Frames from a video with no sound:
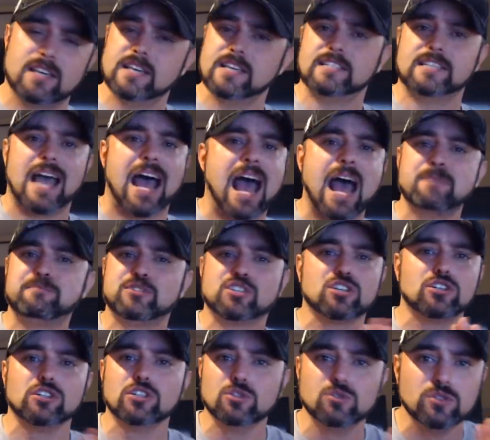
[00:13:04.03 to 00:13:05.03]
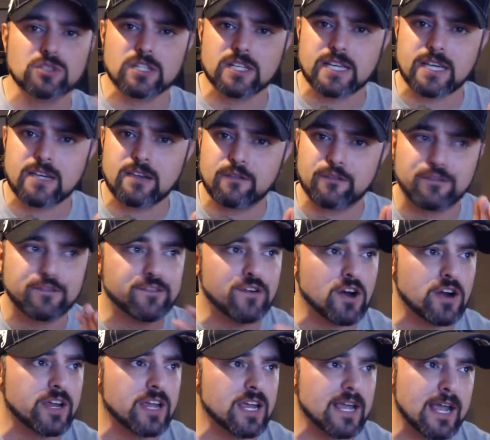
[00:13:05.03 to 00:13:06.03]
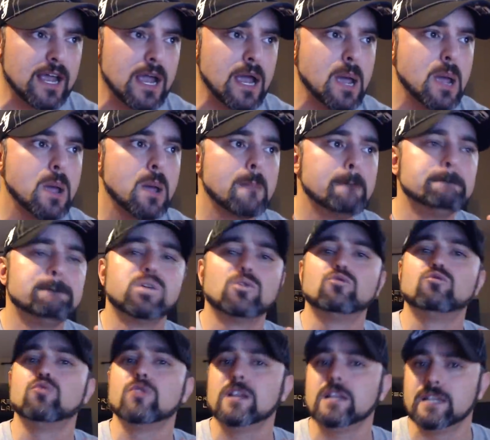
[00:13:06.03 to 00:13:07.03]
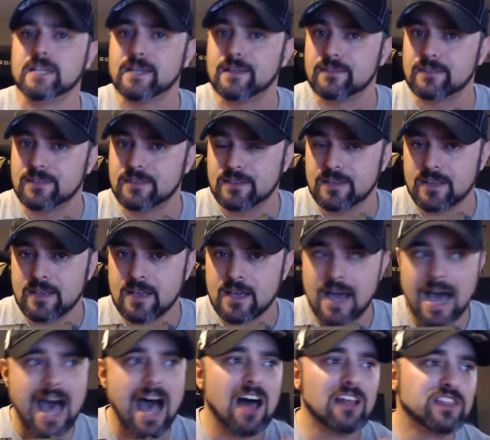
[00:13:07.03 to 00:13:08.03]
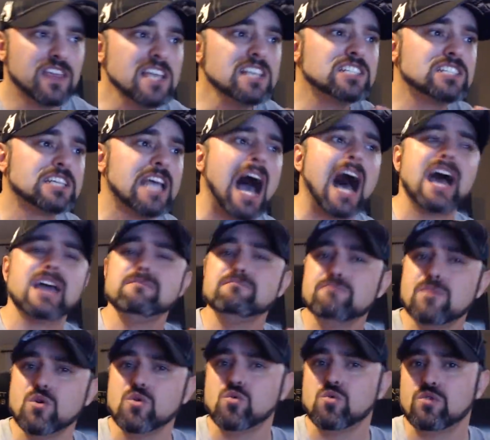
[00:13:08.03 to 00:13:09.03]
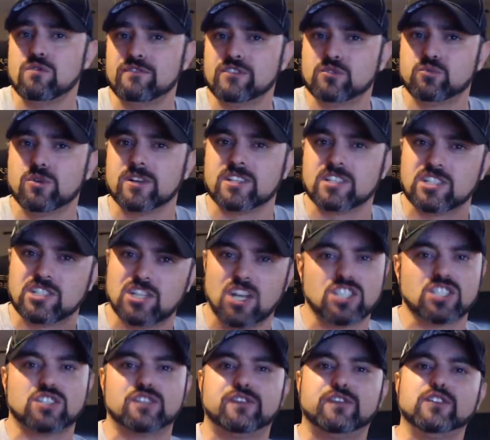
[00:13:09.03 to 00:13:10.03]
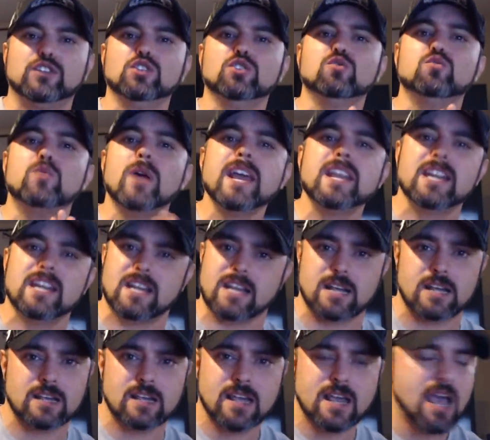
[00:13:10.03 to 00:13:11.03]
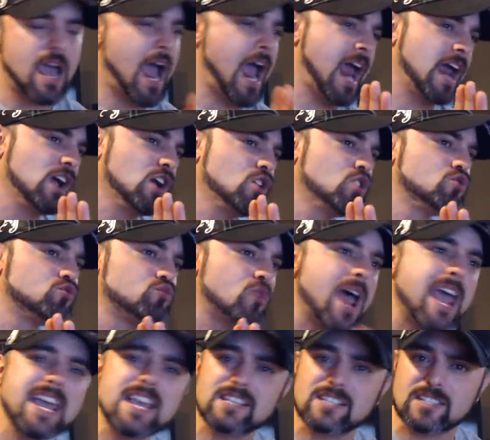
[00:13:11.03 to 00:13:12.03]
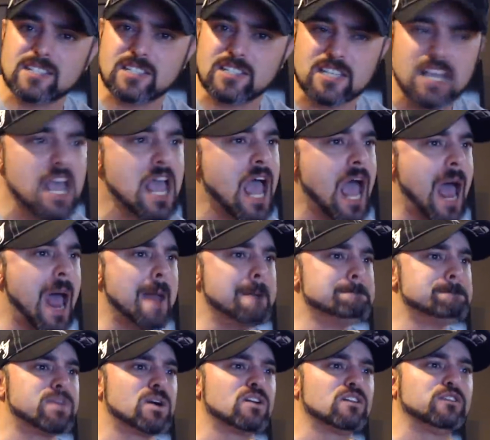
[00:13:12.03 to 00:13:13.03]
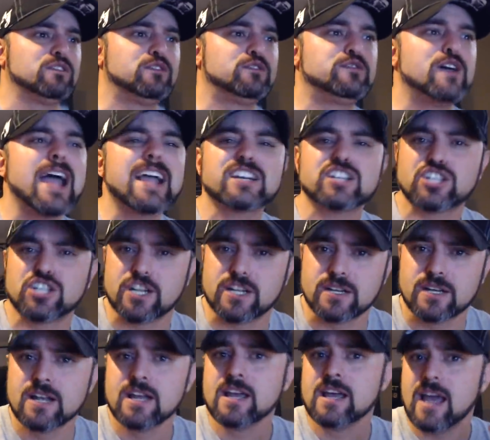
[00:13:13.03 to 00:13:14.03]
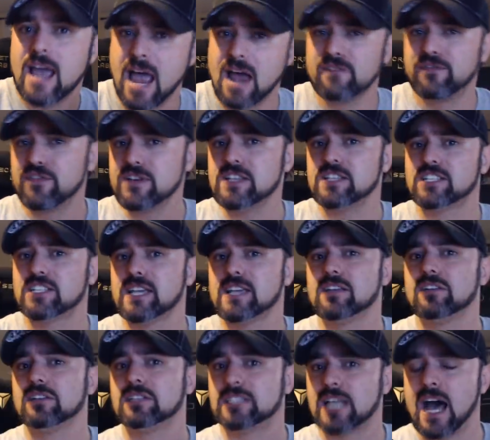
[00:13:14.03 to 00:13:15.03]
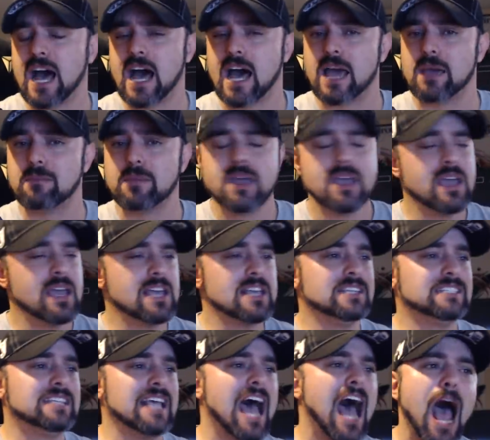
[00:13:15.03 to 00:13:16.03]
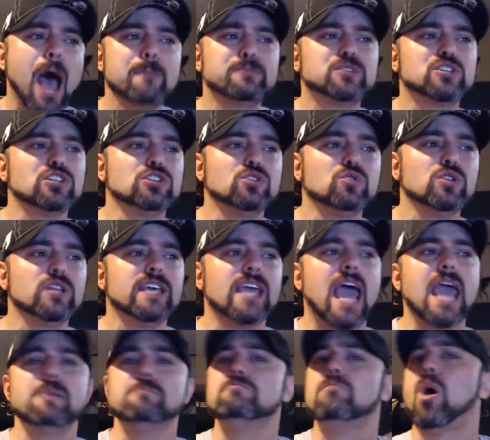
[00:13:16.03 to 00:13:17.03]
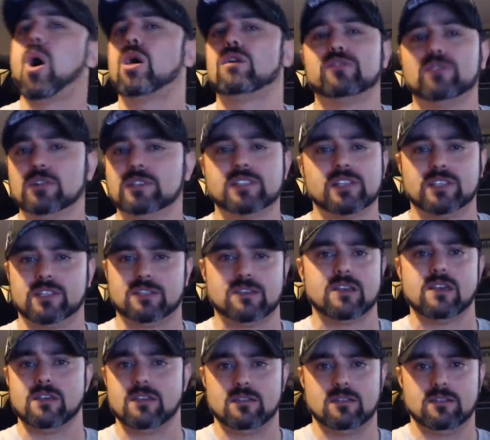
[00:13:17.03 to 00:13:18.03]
is absolutely fucking brilliant. How this guy moves with such fluidity and grace and perfection every single time is absolutely a marvel to see.